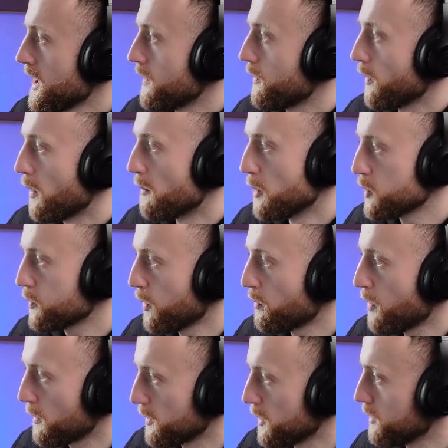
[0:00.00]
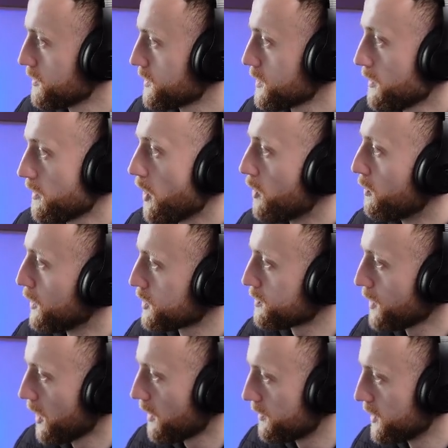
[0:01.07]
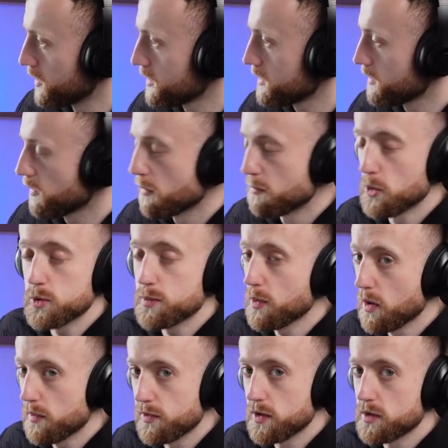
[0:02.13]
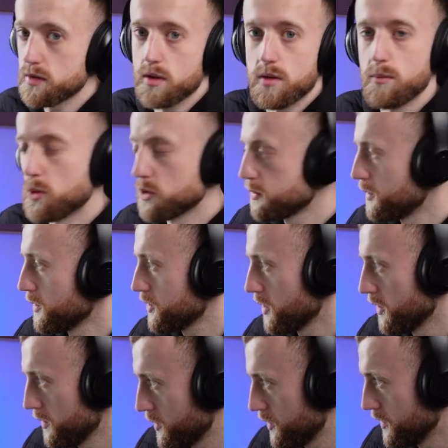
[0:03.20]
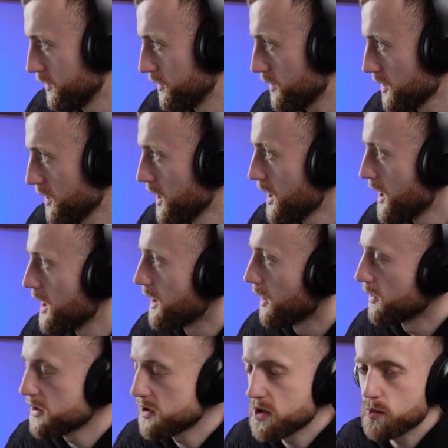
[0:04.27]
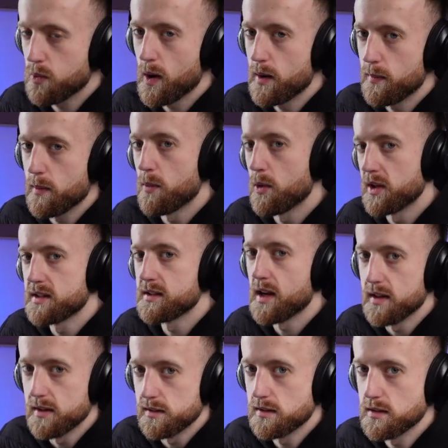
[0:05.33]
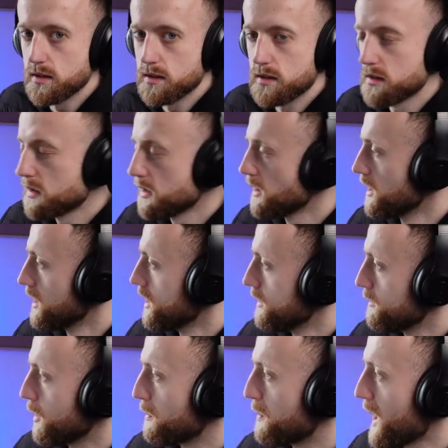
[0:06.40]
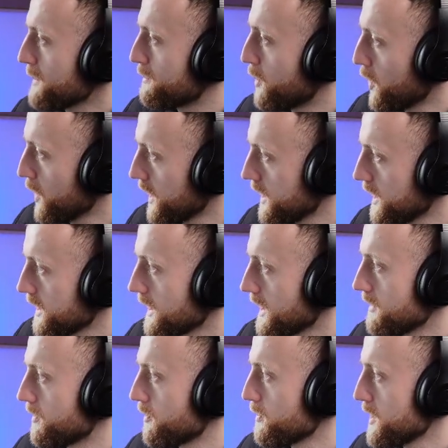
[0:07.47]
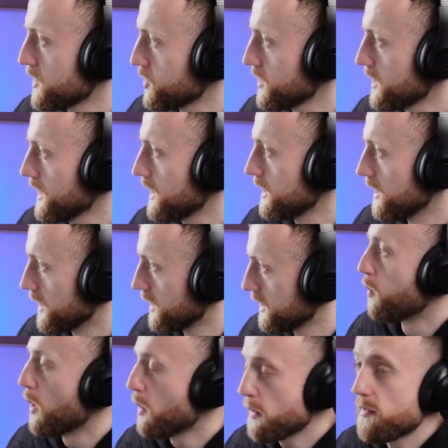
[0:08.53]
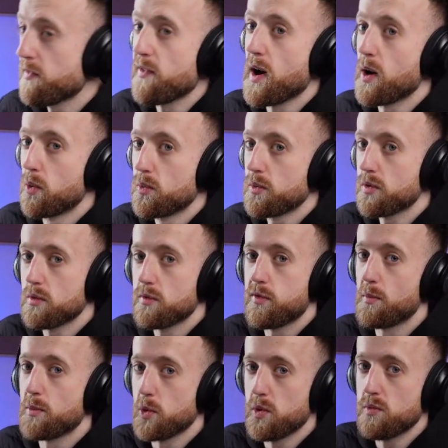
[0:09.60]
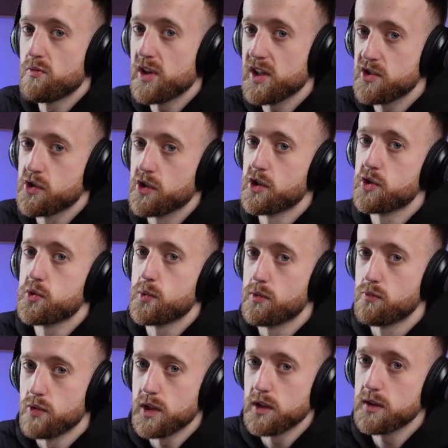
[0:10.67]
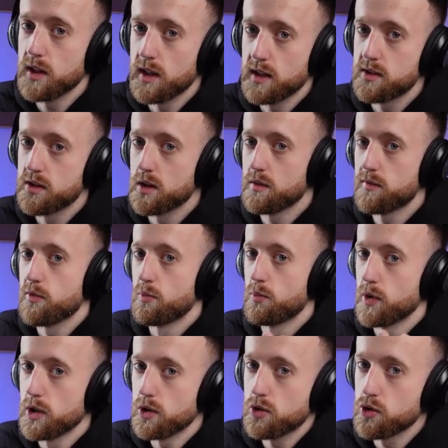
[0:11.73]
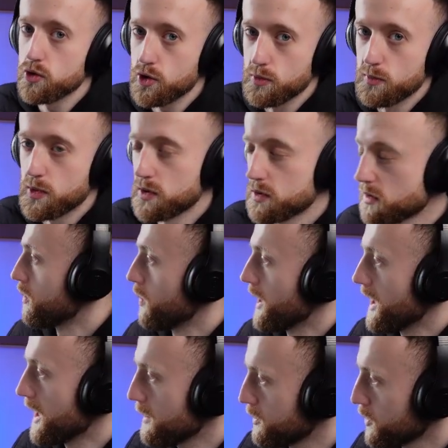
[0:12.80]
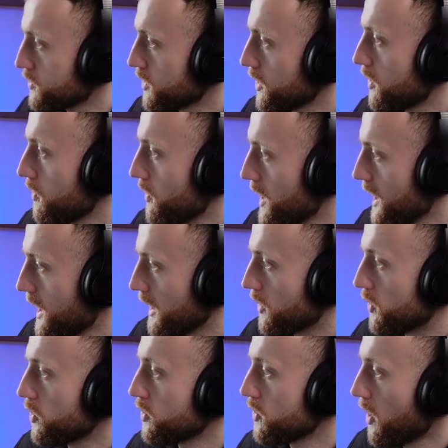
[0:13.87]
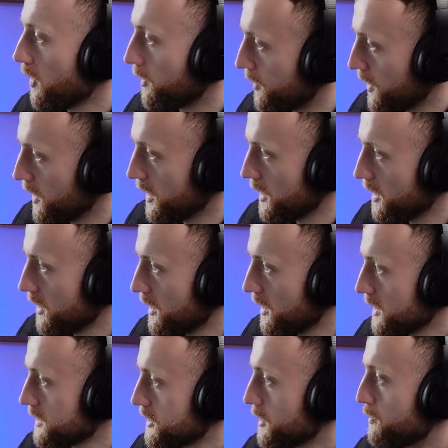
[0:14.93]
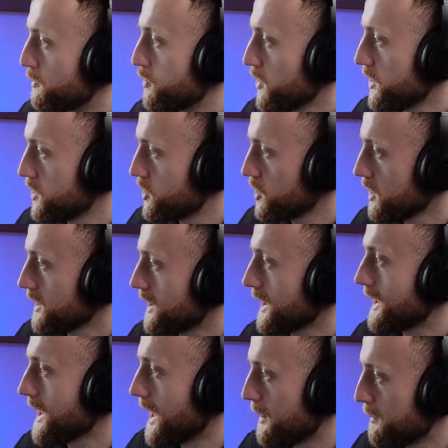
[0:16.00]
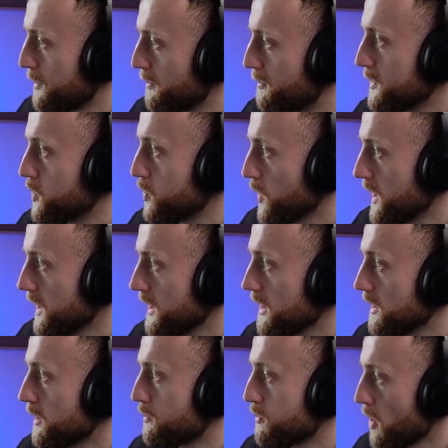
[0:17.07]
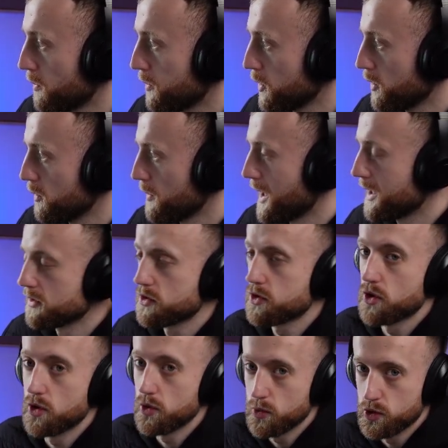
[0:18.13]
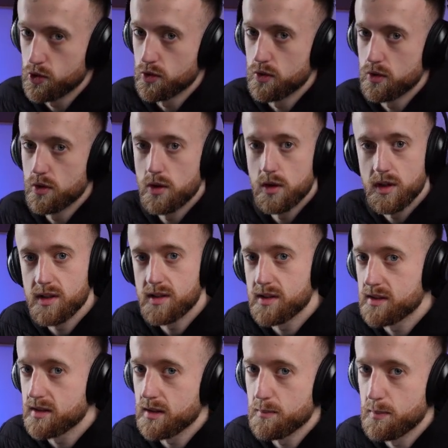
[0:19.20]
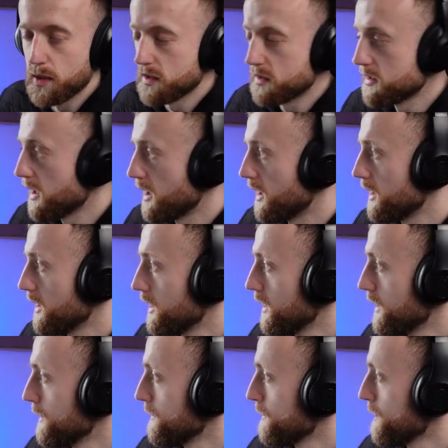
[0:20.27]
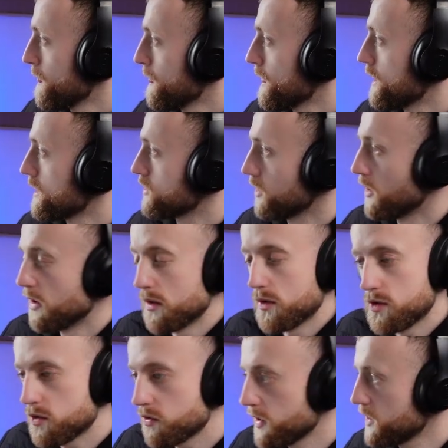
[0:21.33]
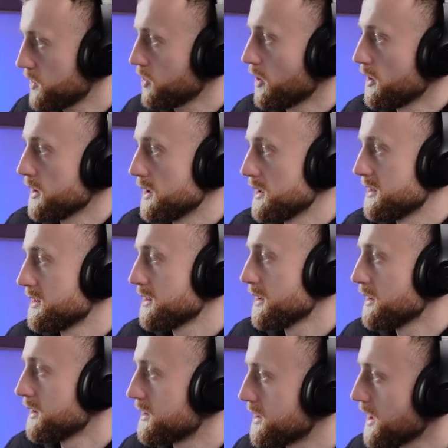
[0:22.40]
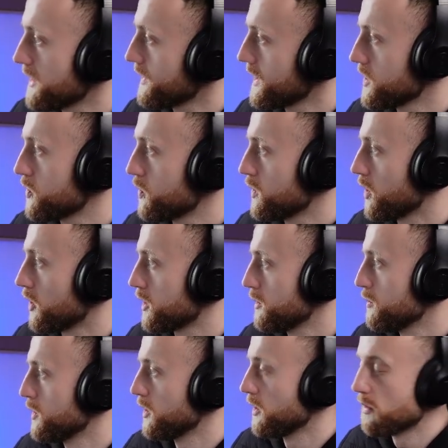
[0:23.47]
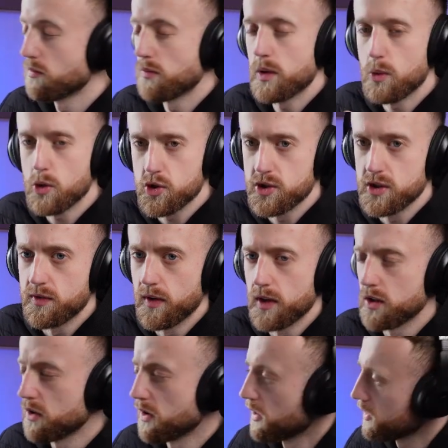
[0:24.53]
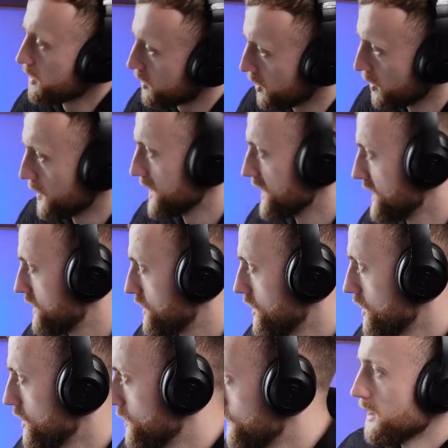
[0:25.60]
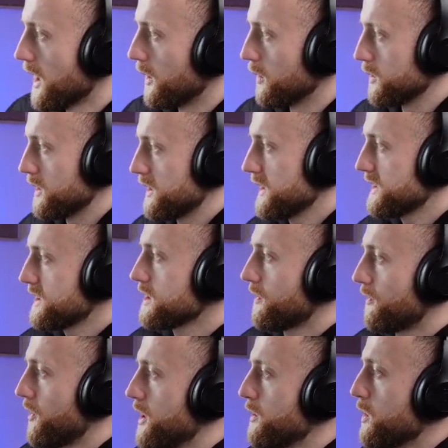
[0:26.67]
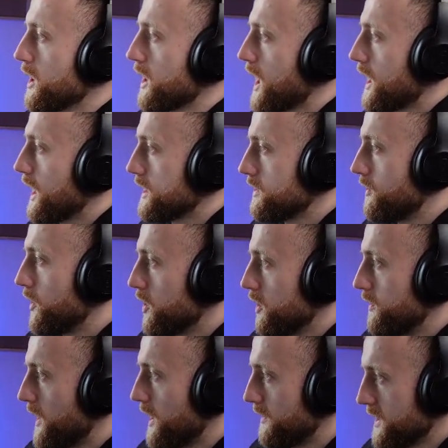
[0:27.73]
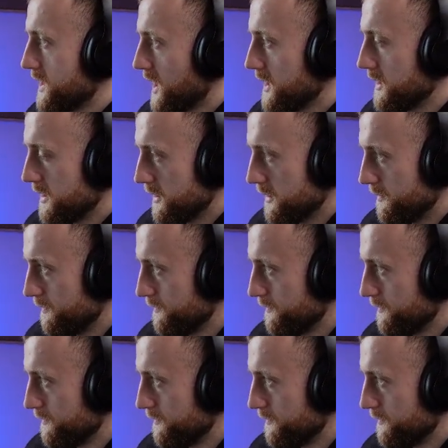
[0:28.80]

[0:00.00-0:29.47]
If we've got multiple problems, we've got multiple offers, multiple solutions. And now this is where we want to test. But by putting the information in here, what we've found from doing research with real data from real customers, we're able to create a good offer to bridge the gap between the problem and solution. It's as simple as that. So screenshot this, save it into a document, rewatch this video, do what you need to do. Now, this is a framework I like to follow for advertising.